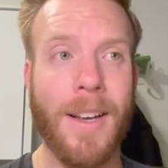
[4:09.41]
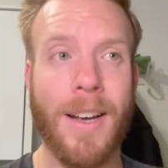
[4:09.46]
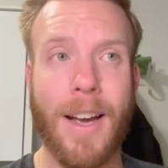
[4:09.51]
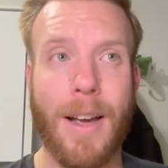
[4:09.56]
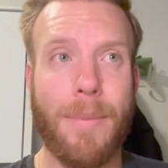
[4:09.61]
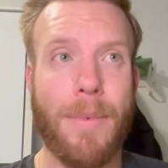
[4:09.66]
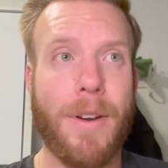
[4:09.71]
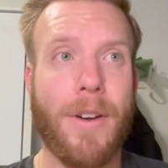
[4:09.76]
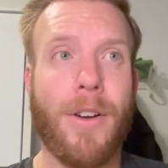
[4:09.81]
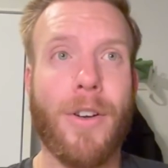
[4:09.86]
I
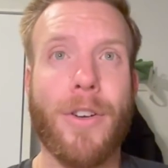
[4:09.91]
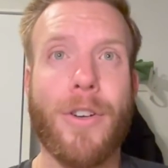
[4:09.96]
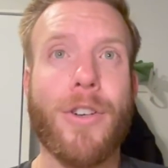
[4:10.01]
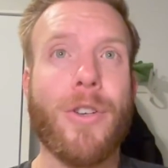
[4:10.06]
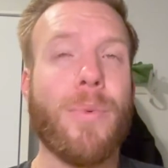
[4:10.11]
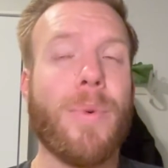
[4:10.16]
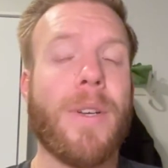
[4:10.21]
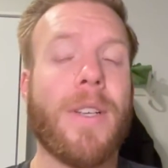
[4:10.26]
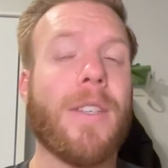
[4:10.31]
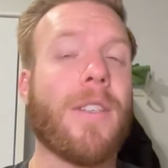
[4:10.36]
mean, all you're
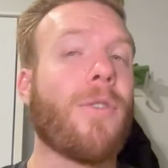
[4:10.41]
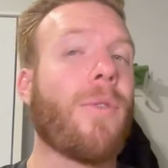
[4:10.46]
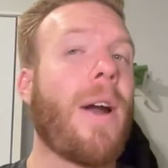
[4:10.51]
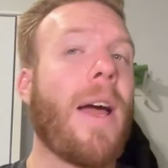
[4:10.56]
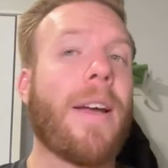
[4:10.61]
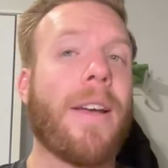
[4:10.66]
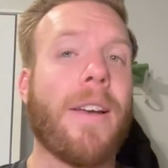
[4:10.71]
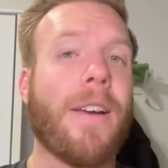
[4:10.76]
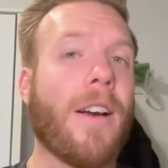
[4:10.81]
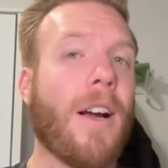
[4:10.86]
doing is
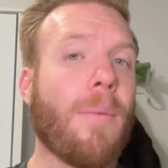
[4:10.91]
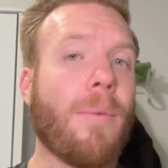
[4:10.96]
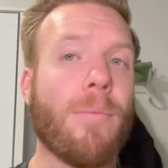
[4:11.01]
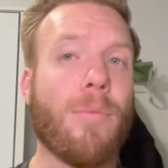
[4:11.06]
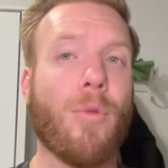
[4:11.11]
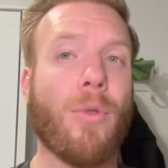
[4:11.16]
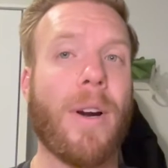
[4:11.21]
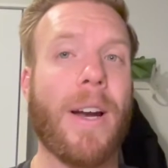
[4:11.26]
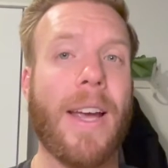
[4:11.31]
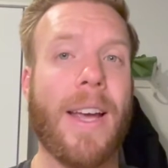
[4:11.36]
cracking a couple
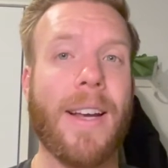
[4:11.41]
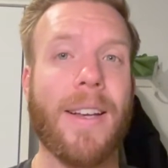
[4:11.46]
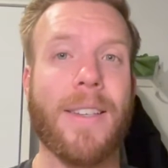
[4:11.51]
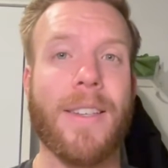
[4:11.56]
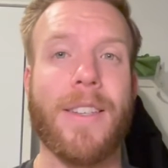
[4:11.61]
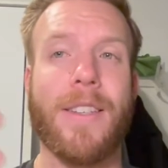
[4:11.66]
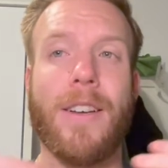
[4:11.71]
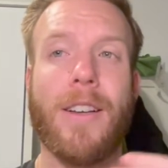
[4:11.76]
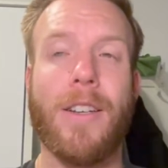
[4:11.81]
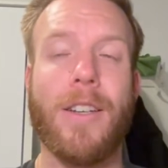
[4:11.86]
more eggs.
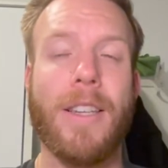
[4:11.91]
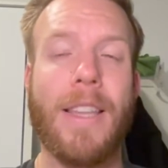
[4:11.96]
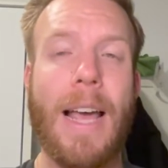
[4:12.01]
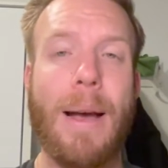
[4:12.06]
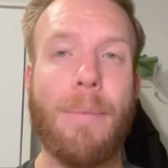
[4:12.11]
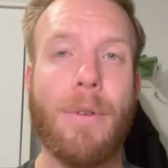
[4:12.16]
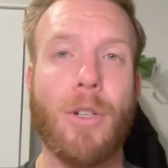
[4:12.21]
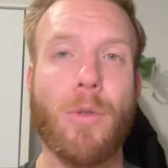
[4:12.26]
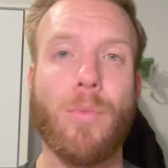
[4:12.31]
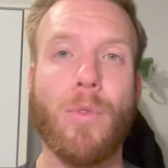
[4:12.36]
It's not that
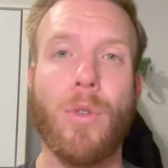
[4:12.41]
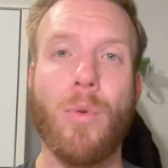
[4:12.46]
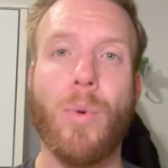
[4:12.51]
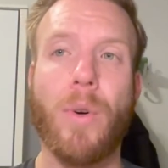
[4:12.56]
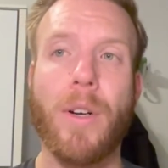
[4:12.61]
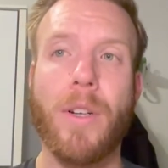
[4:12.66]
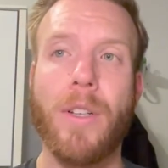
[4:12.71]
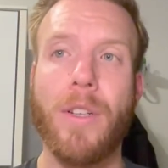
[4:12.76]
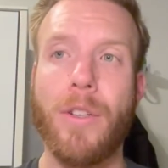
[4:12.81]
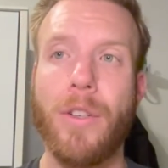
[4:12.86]
much more
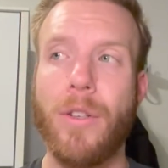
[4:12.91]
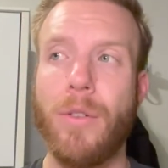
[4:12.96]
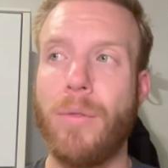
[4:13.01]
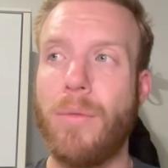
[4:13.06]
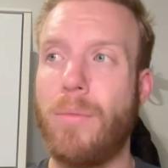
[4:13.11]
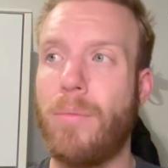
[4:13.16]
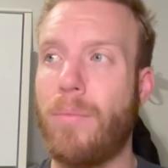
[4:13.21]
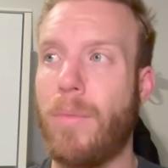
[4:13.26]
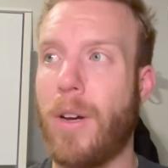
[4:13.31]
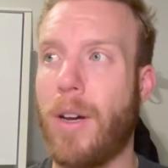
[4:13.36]
work to do,
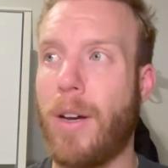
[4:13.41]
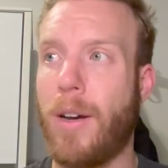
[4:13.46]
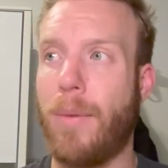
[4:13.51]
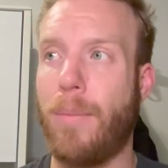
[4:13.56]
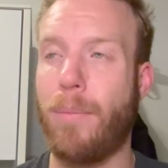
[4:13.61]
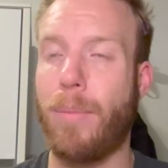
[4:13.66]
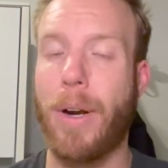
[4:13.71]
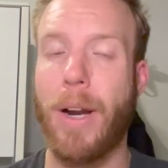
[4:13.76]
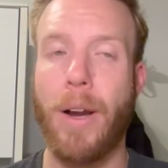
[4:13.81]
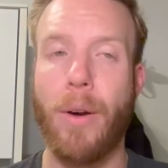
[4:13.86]

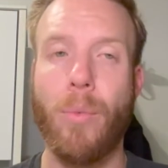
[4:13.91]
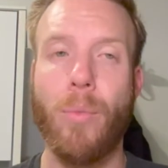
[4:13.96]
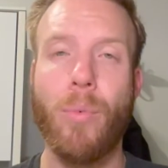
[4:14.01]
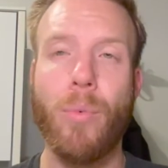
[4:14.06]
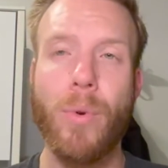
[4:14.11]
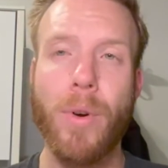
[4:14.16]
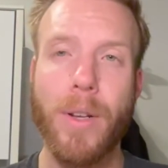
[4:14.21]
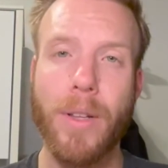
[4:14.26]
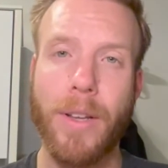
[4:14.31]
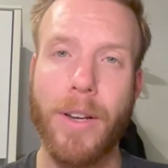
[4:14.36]
but I
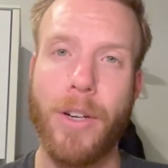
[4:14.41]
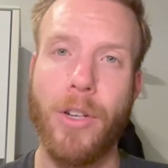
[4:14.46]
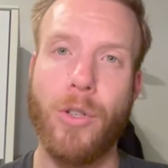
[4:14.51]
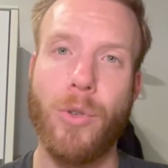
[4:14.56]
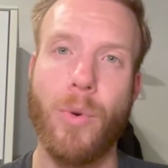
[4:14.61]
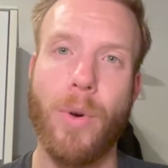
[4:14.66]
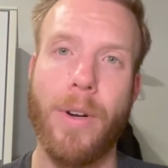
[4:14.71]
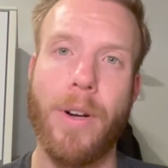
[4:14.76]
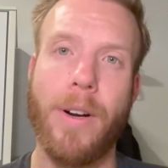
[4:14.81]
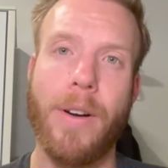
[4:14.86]
really
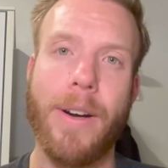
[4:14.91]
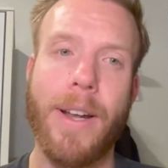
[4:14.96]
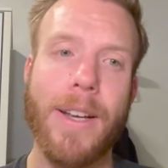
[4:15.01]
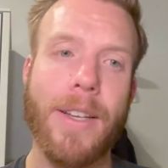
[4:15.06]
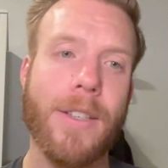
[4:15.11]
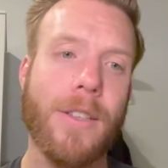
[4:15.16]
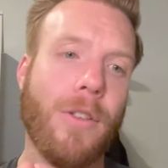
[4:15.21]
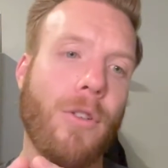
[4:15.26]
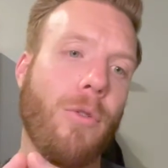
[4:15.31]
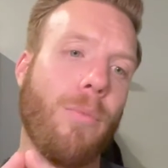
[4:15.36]
enjoyed our
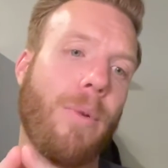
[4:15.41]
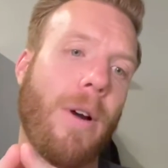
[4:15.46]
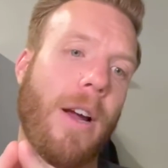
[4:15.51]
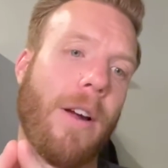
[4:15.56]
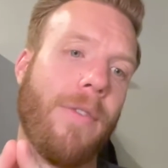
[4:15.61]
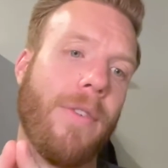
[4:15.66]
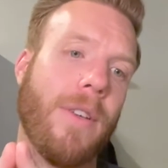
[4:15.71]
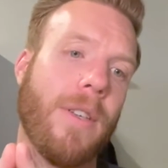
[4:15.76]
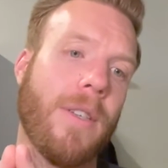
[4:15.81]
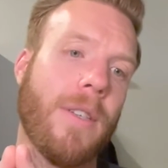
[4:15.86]
nice slow
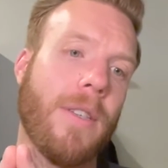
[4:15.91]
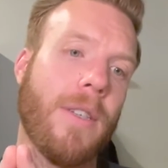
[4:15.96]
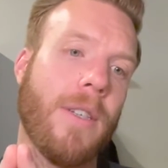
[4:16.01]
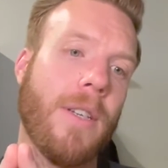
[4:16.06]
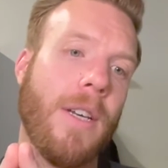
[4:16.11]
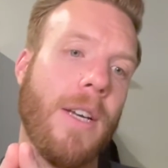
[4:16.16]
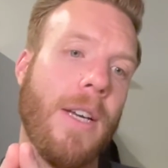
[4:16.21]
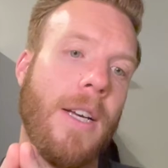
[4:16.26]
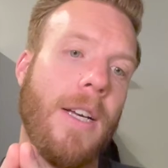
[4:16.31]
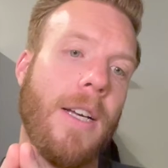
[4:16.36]
breakfasts.